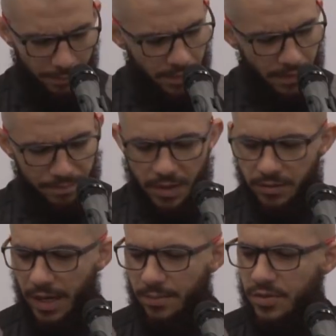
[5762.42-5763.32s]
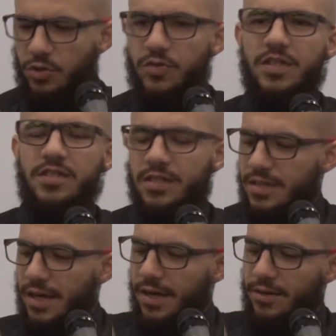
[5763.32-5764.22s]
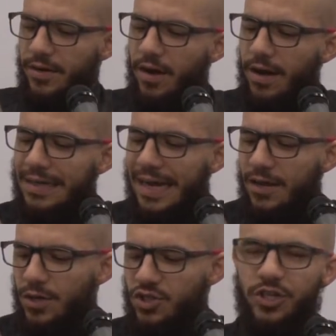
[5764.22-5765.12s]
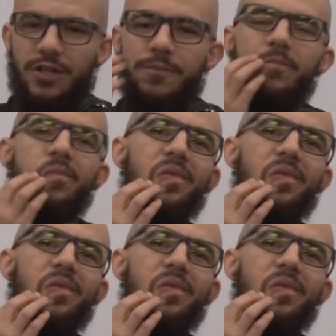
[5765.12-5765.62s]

Now, type. So, sisters, regarding that question,